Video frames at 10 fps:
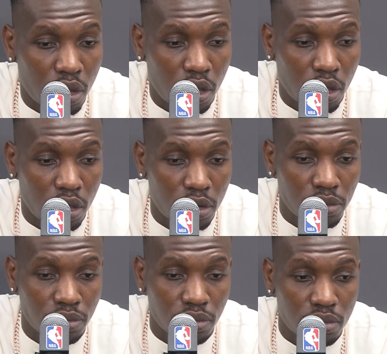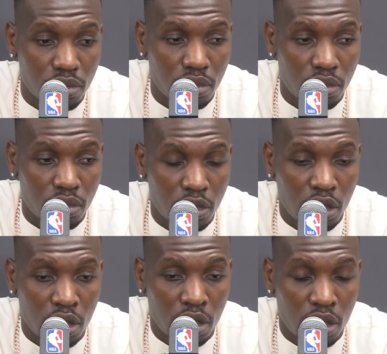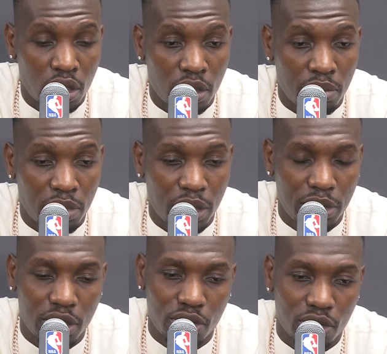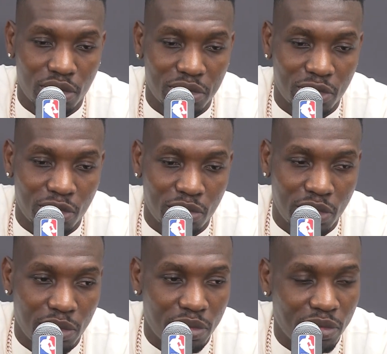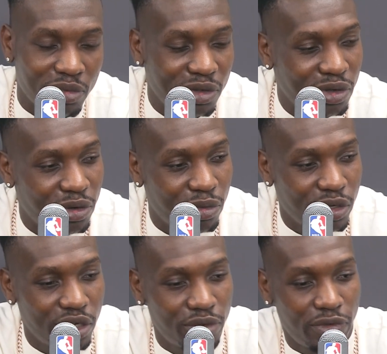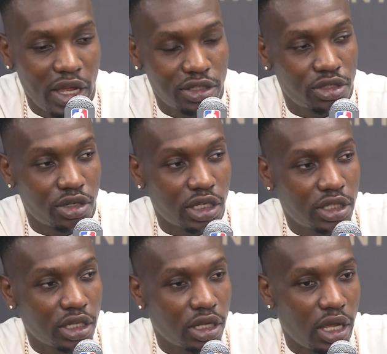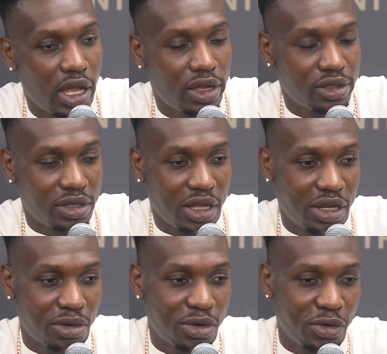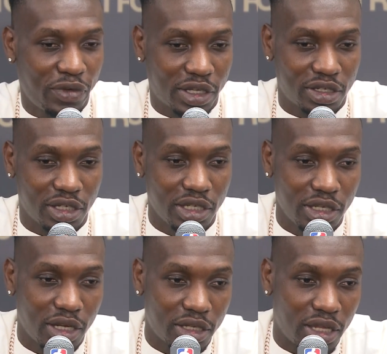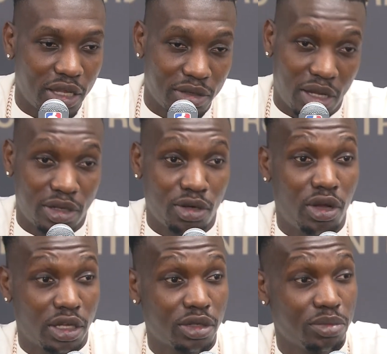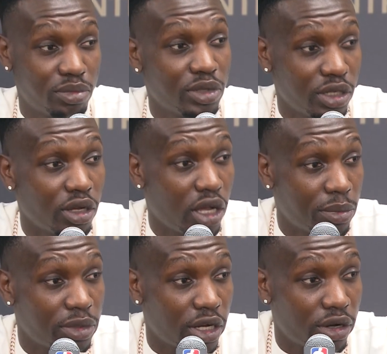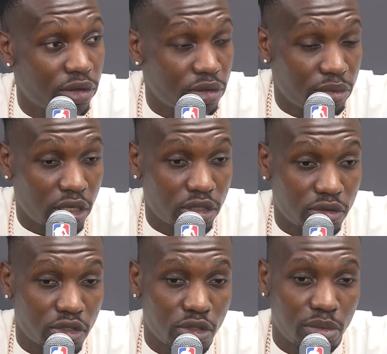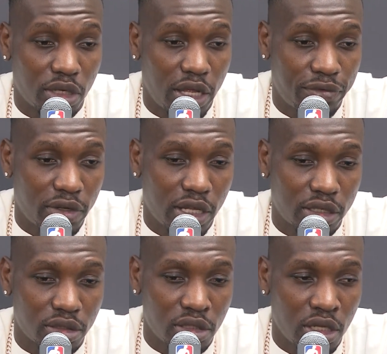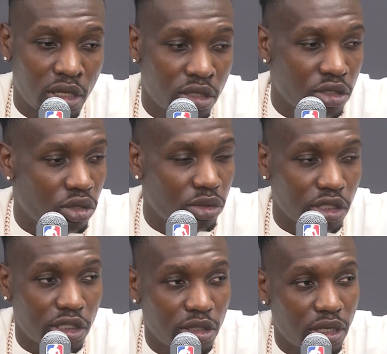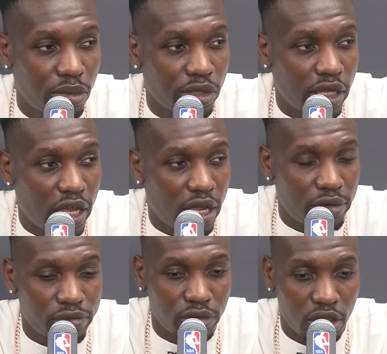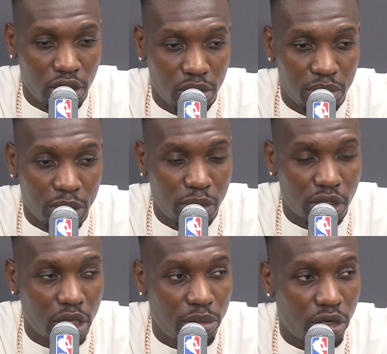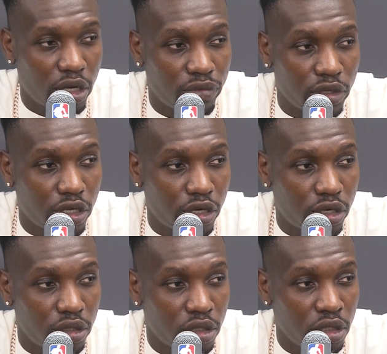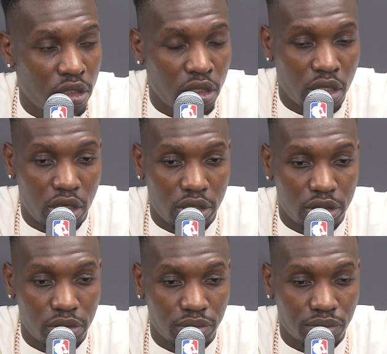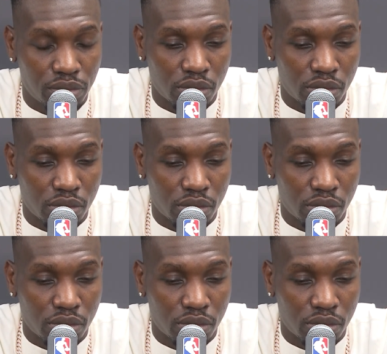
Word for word: Um, Maybe do do the read faster. I think I, I don't know if I could lead. I, I, I know I could be up there to be honest with you, but I feel like you know with the team that we have, um, people get better every year. Um,